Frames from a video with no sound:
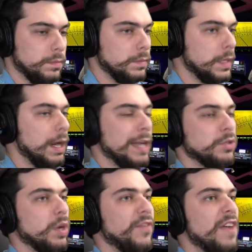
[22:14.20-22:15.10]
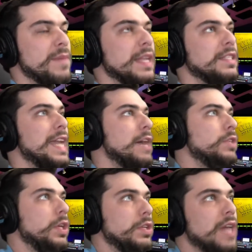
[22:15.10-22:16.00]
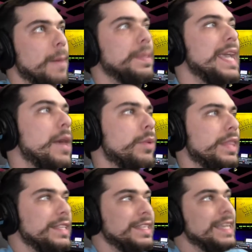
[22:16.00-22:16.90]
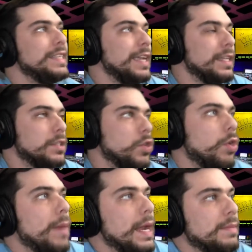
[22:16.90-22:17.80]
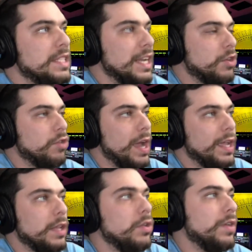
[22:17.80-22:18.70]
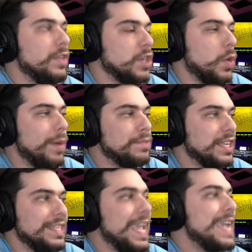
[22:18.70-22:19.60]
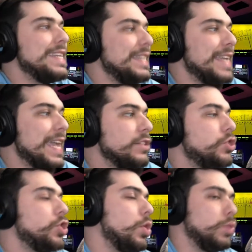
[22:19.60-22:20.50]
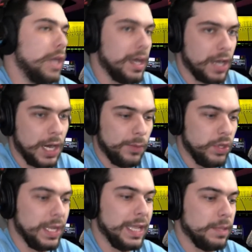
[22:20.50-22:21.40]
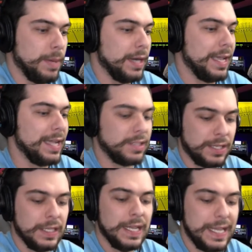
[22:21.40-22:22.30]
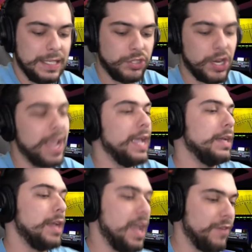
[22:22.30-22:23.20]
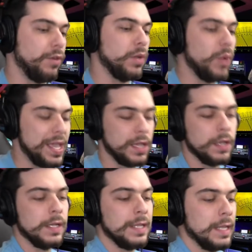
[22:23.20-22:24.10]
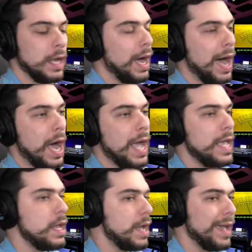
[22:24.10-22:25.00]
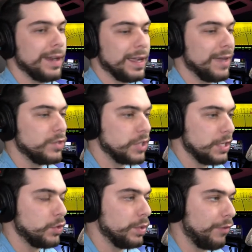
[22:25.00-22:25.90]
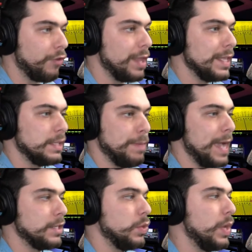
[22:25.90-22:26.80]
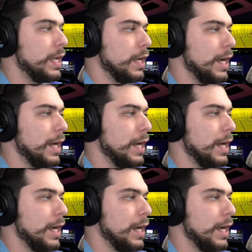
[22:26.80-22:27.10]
All right, 25 minutes now till the top of the hour. This is Against the Norm. My name is Nick Craig. You can visit our website, atnshow.com, where you can get the podcast each and every week. I had a conversation with a friend this past week,